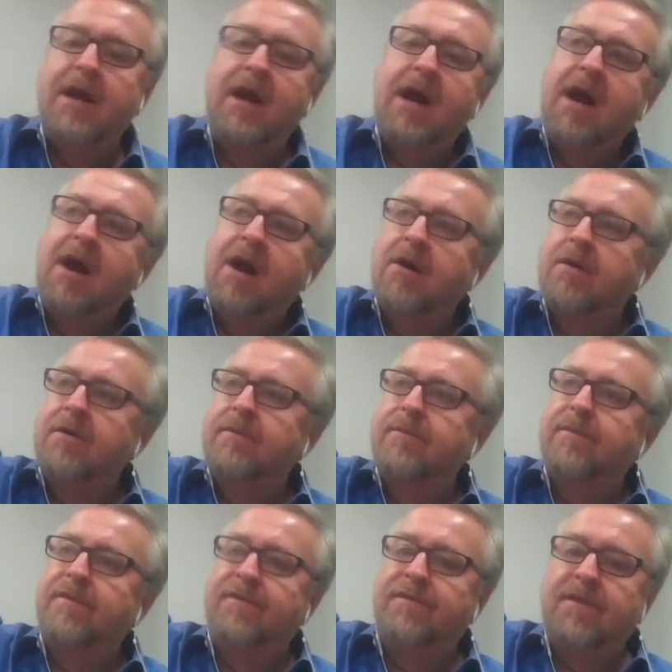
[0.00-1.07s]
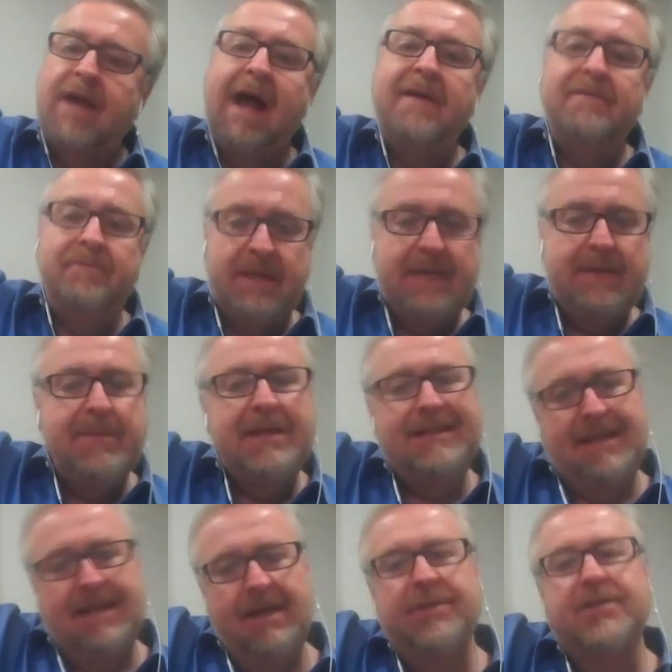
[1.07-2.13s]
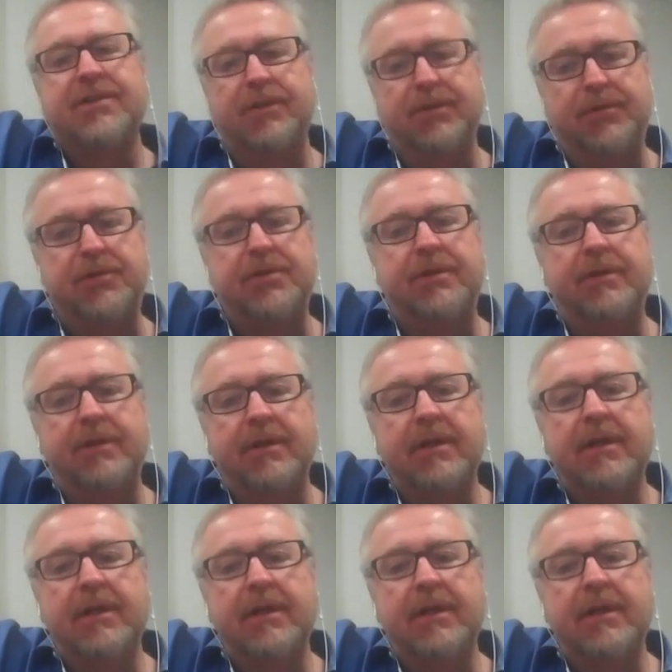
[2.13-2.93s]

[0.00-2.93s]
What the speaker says: our 5-beam antenna solution